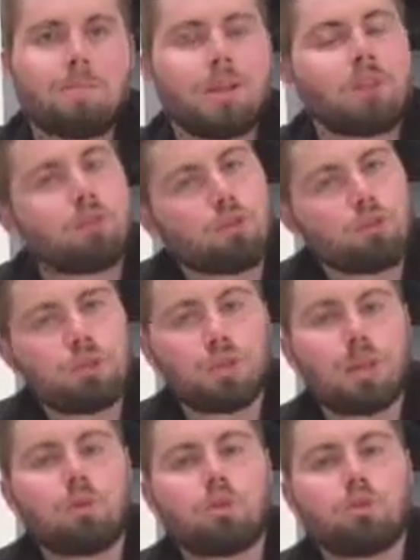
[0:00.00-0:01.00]
And the first thing that
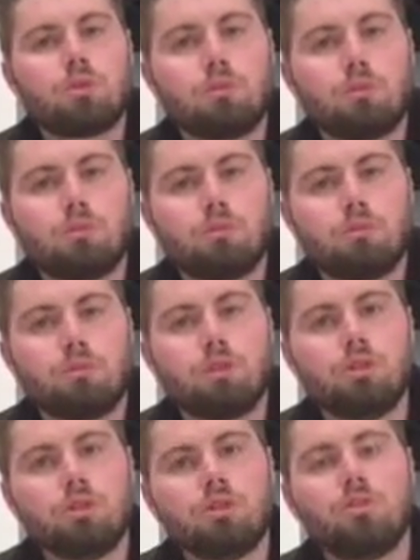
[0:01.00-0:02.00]
I want you to
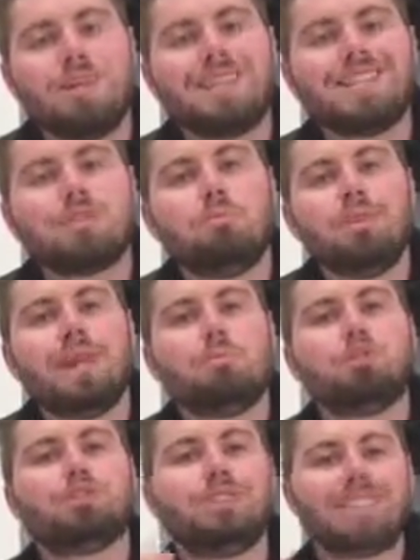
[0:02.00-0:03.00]
do is to be
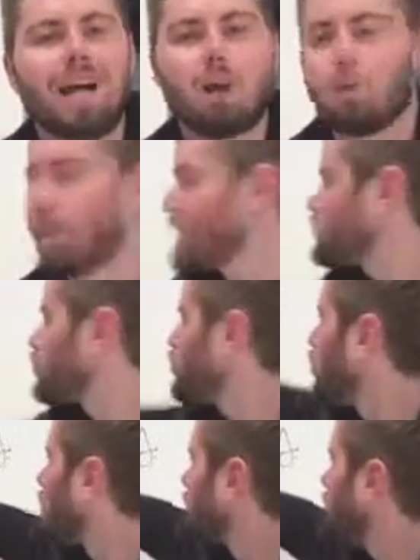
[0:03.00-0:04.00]
able to tell that
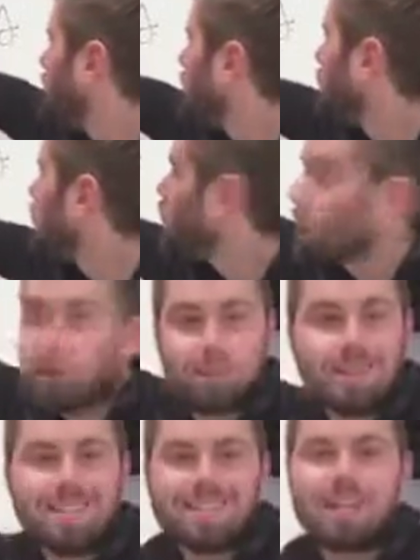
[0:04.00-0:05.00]
story. Number one
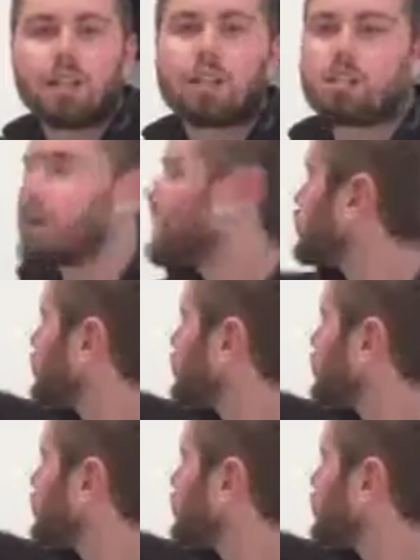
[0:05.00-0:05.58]
is tell us that